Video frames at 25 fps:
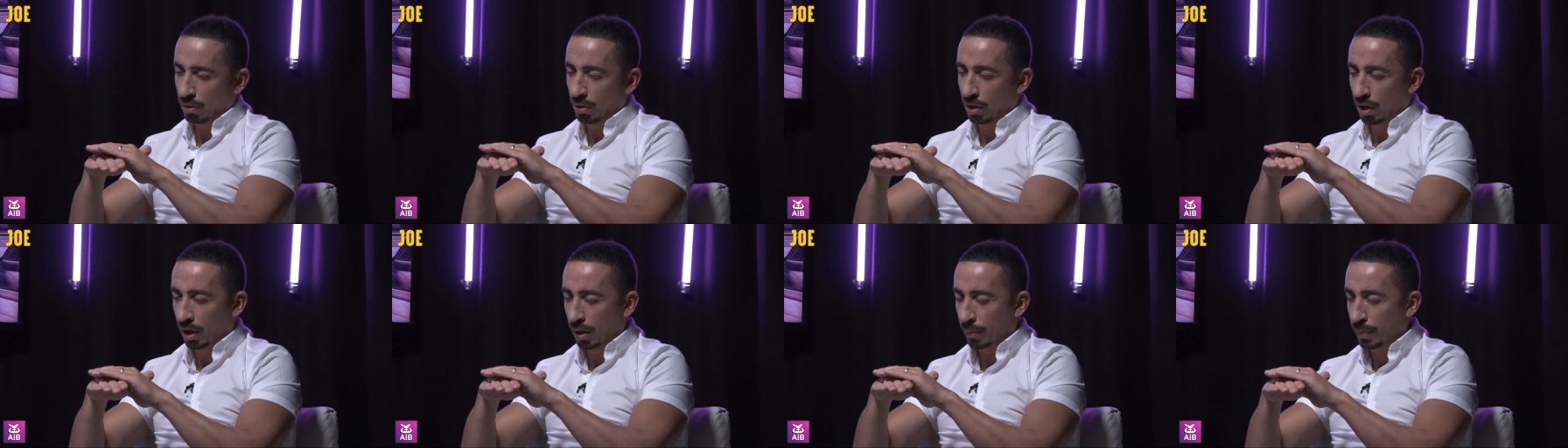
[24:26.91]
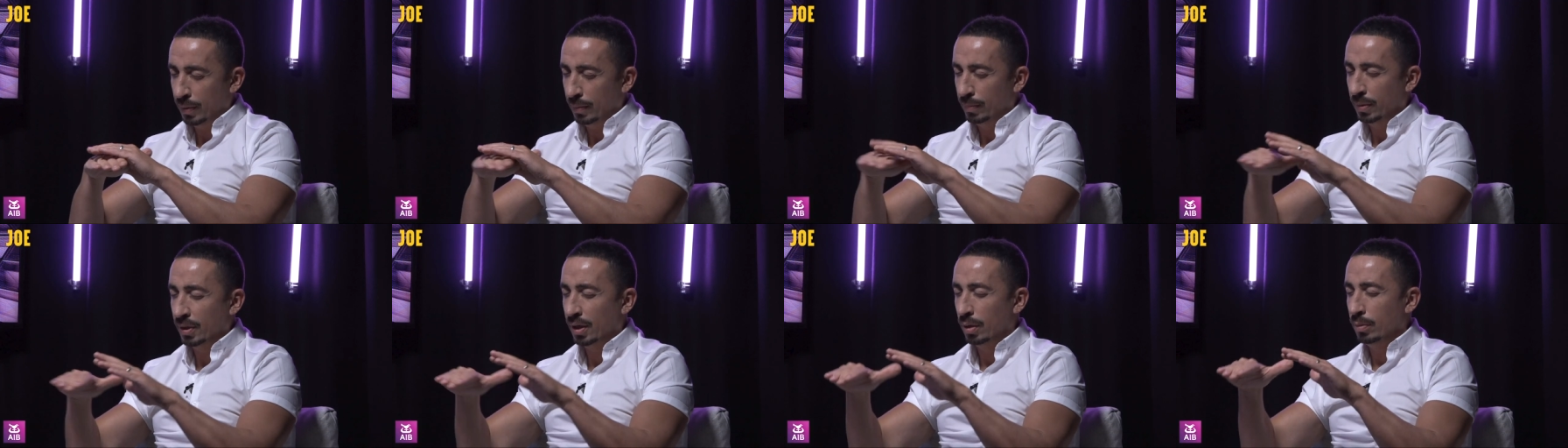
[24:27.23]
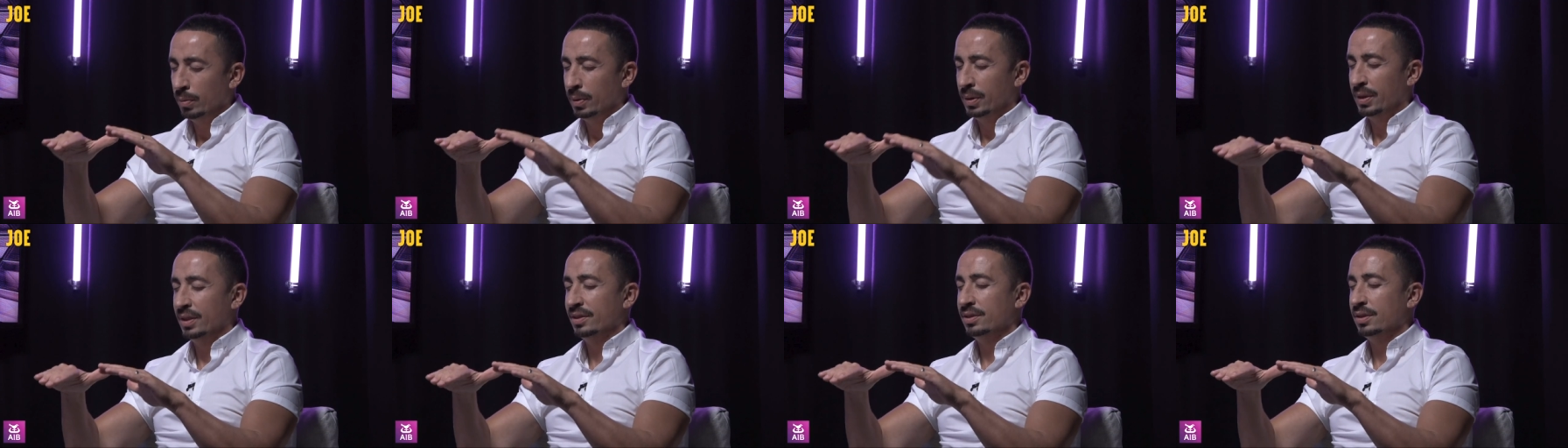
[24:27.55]
A lot of people that
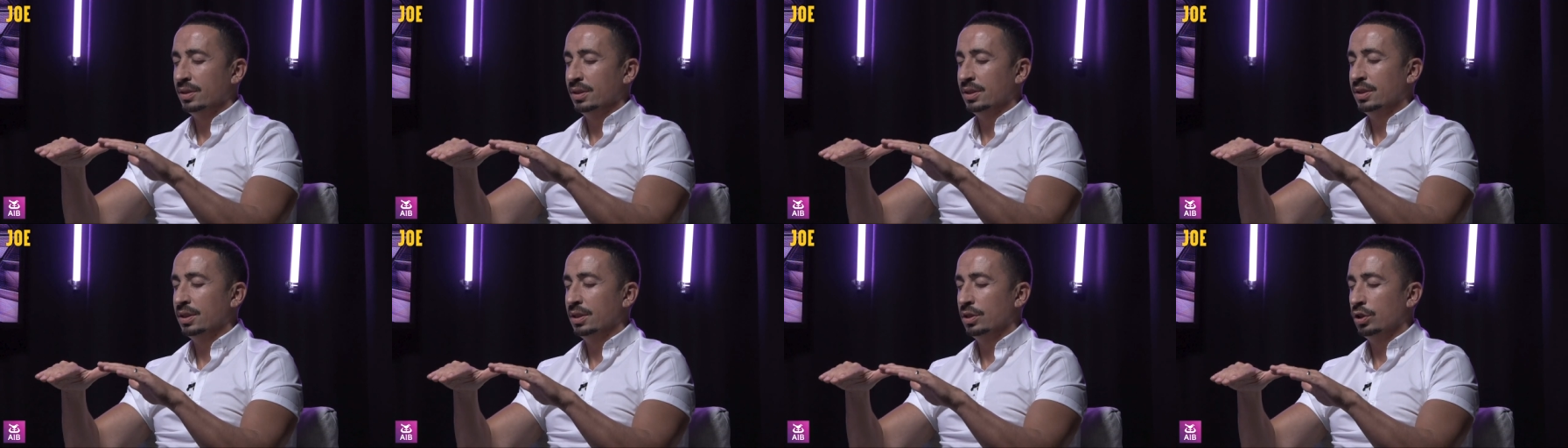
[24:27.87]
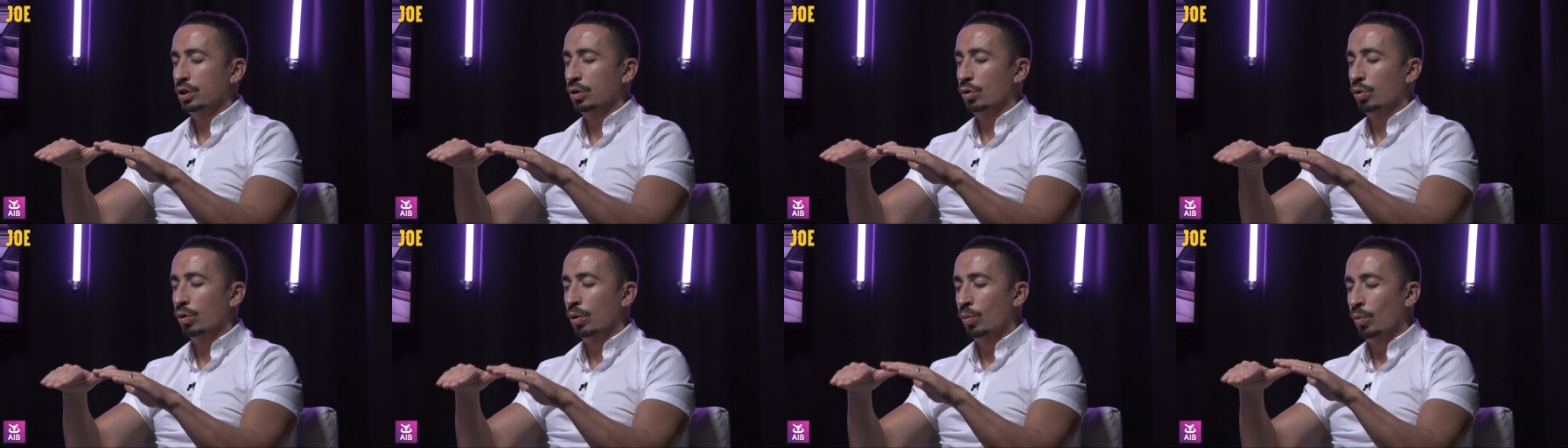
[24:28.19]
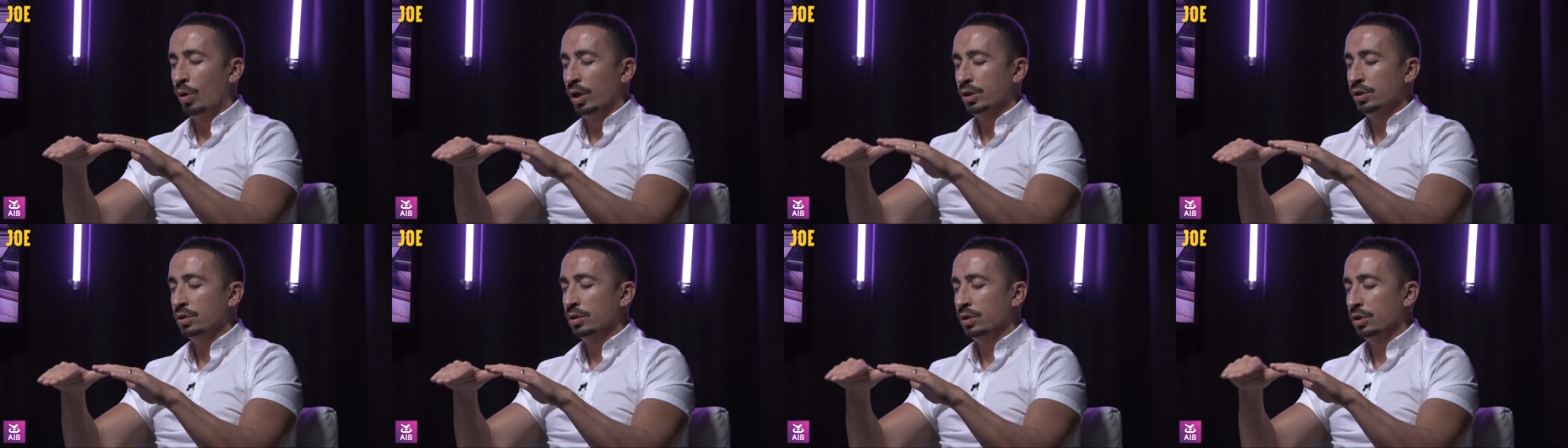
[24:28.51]
will listen to this show or
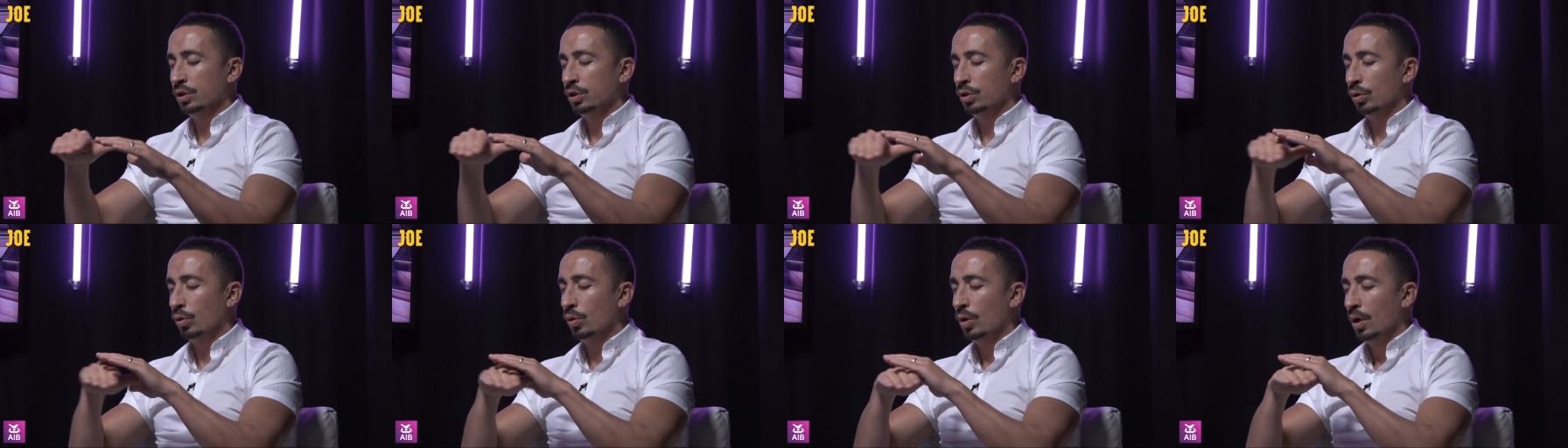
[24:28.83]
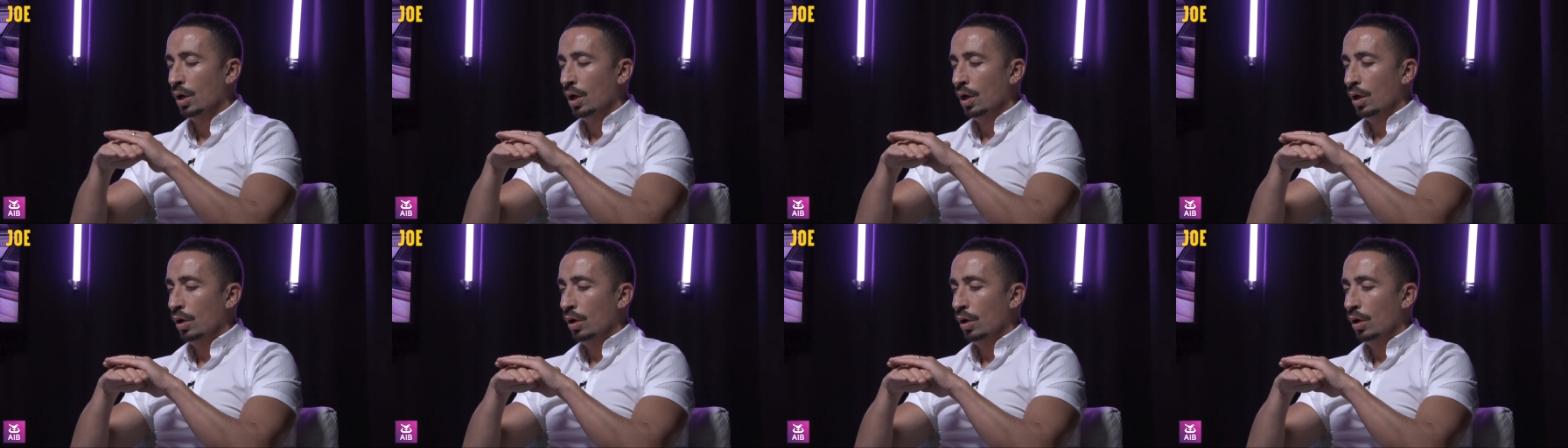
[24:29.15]
watching this show